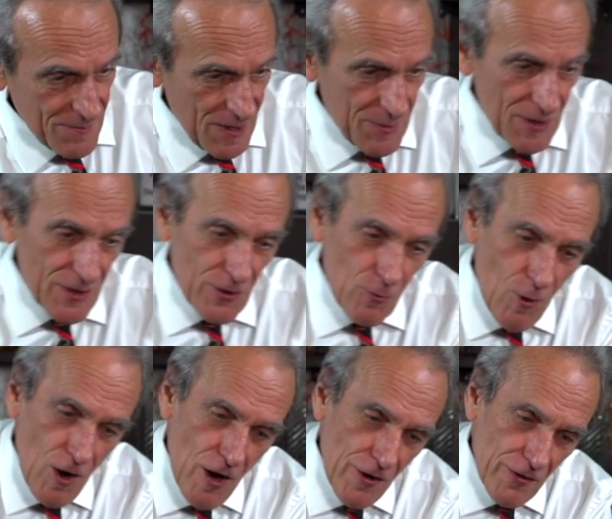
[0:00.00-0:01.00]
maybe a little
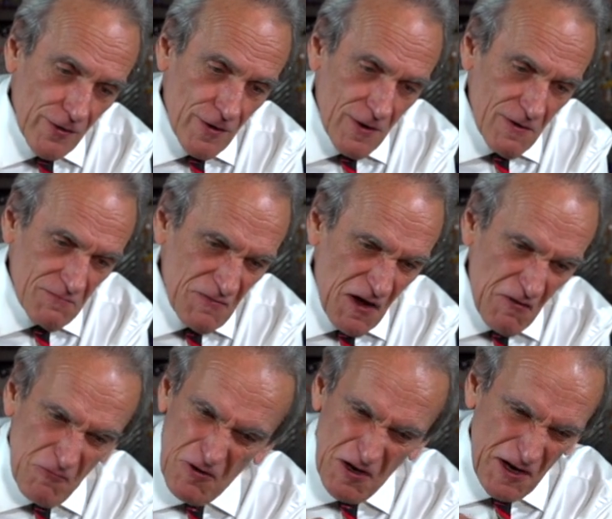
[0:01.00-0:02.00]
water,
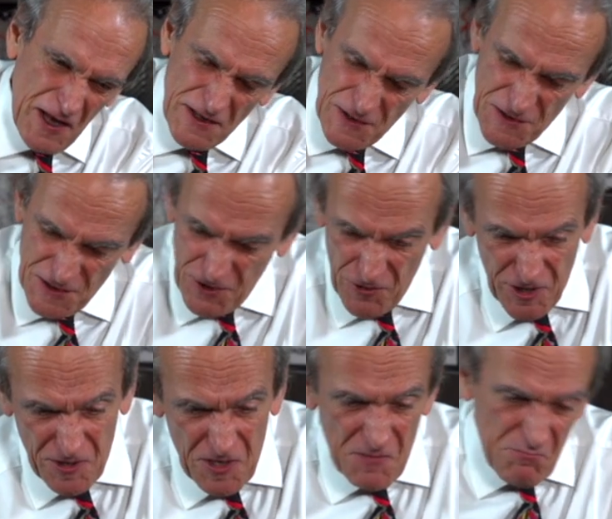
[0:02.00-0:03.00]
not really
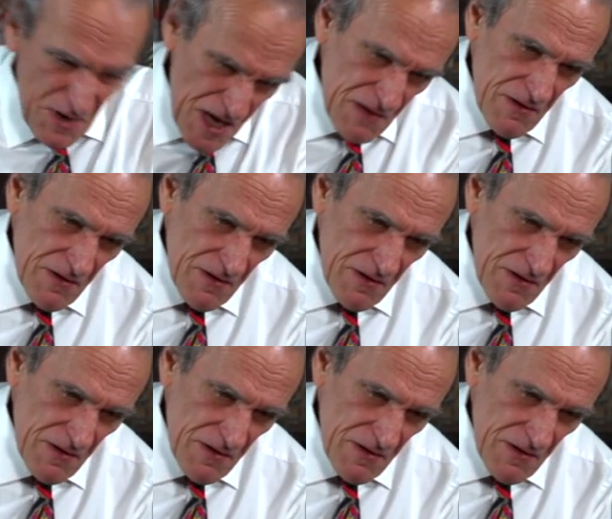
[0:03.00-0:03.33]
necessary, but